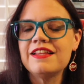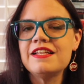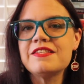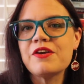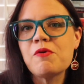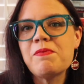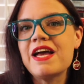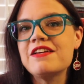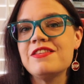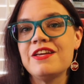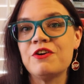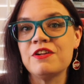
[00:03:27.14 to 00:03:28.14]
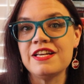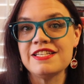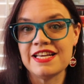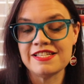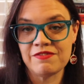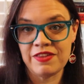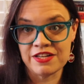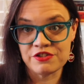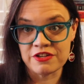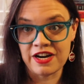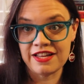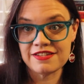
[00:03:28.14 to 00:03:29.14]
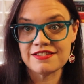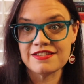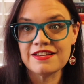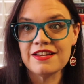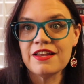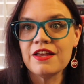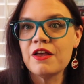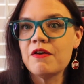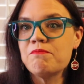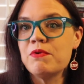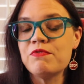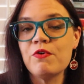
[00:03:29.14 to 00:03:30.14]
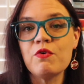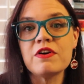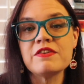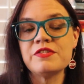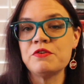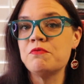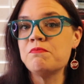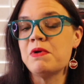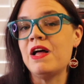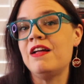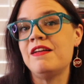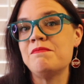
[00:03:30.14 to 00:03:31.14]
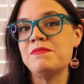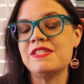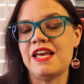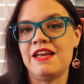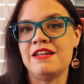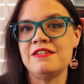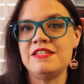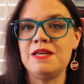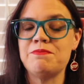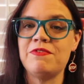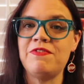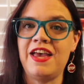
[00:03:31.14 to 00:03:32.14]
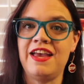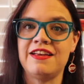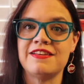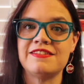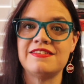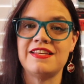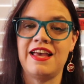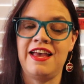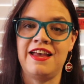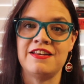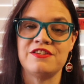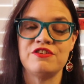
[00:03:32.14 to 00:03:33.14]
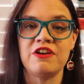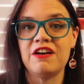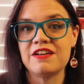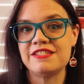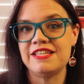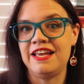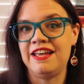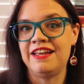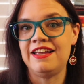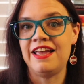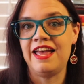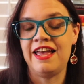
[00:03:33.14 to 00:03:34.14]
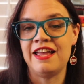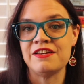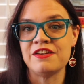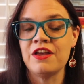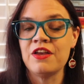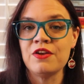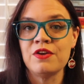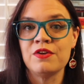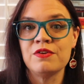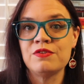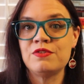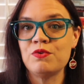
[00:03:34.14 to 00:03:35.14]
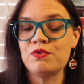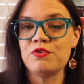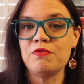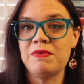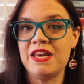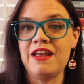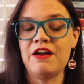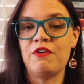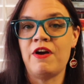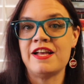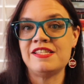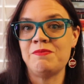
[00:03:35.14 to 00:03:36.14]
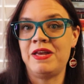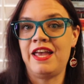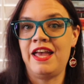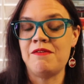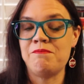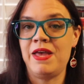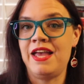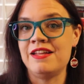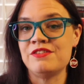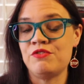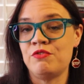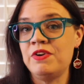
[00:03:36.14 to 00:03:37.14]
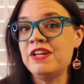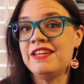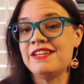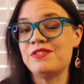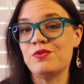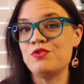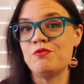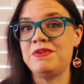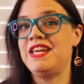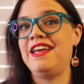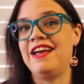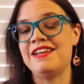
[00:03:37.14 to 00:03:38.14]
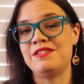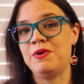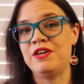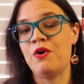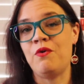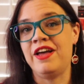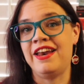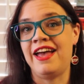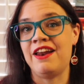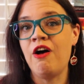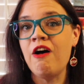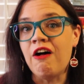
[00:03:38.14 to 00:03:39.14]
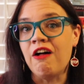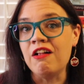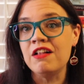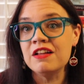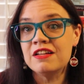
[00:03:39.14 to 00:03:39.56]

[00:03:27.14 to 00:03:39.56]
Let's go back to the early days of the internet. Before Zoom bombs and deep fakes and doxing and social media harassment campaigns or really social media as we know it at all.